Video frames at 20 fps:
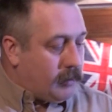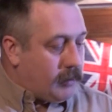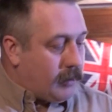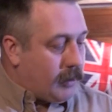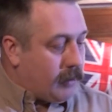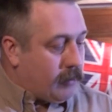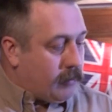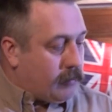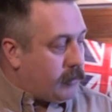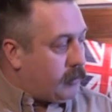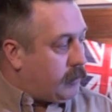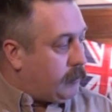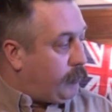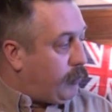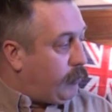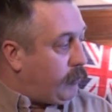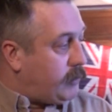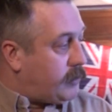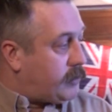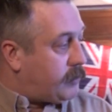Now the
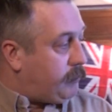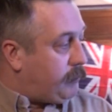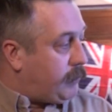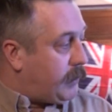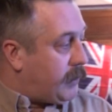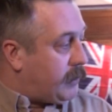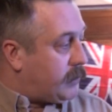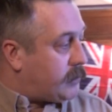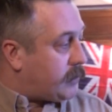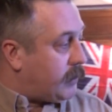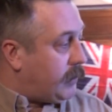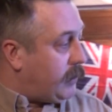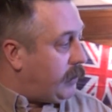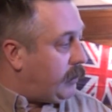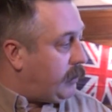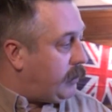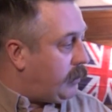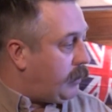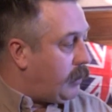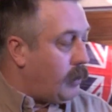pointability
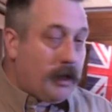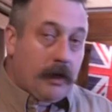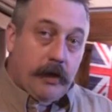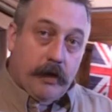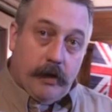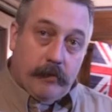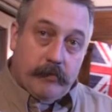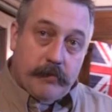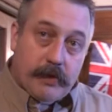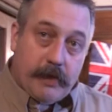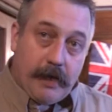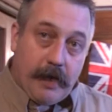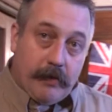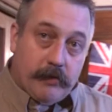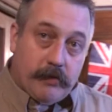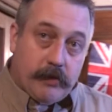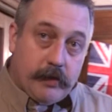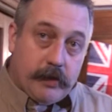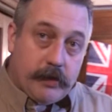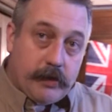comes
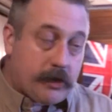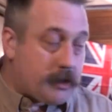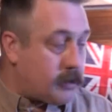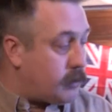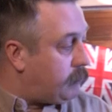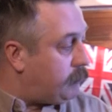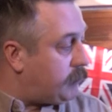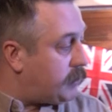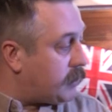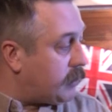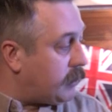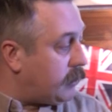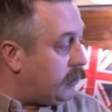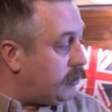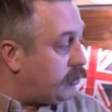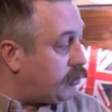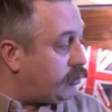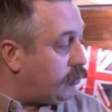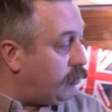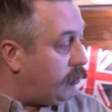down to this
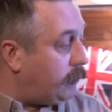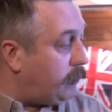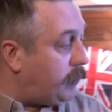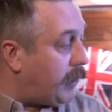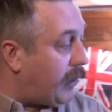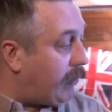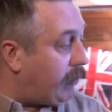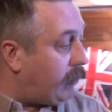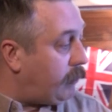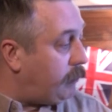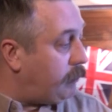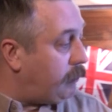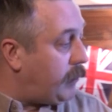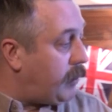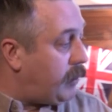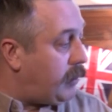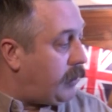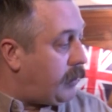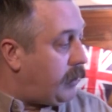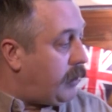particularly short barrel.
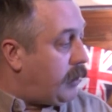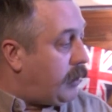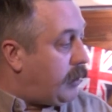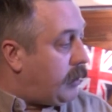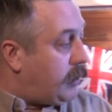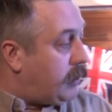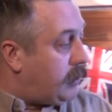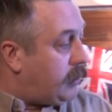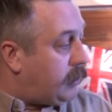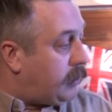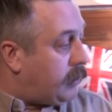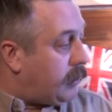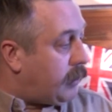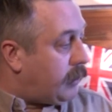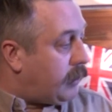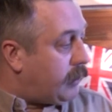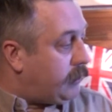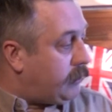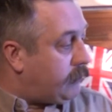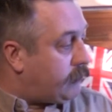
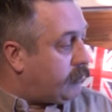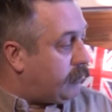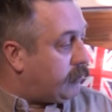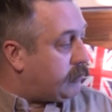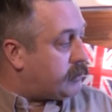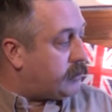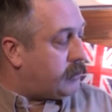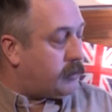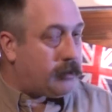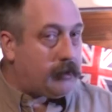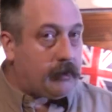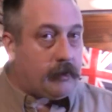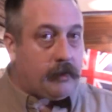You've got